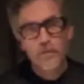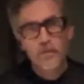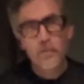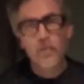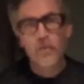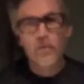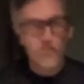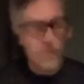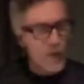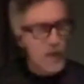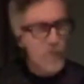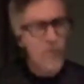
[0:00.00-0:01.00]
So
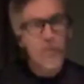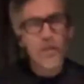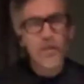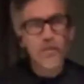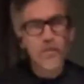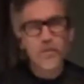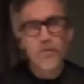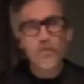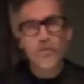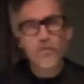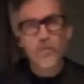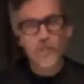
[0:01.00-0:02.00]
everything you
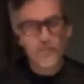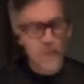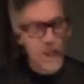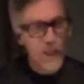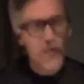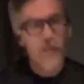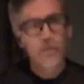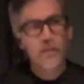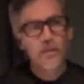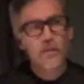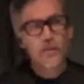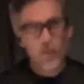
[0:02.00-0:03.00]
do is like,
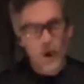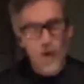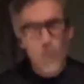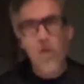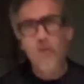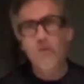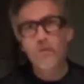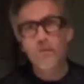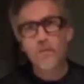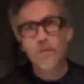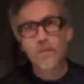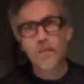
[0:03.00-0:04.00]
no, I want to do
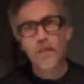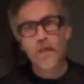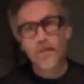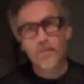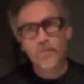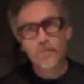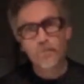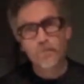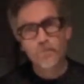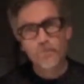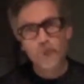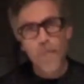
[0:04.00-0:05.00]
this. Like I'm
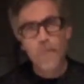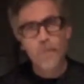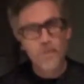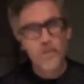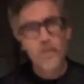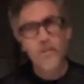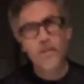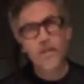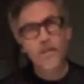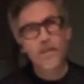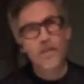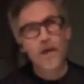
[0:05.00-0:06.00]
building
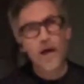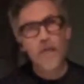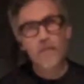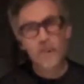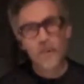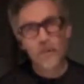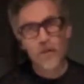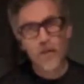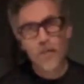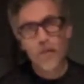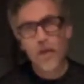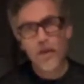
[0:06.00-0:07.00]
like a house here.
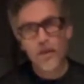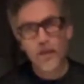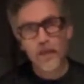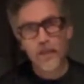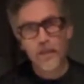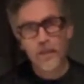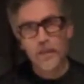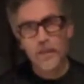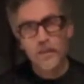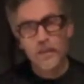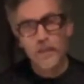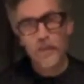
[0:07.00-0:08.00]
I'm not like
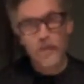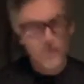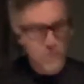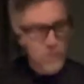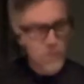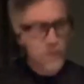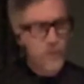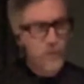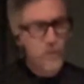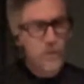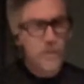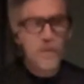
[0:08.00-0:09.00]
when you
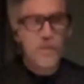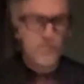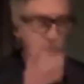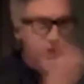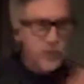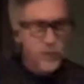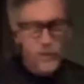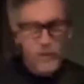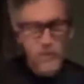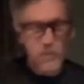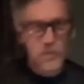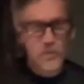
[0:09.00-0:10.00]
hear Keith Moon, like you
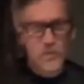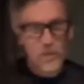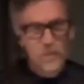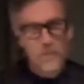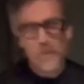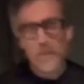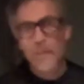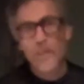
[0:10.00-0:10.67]
listen to his drums.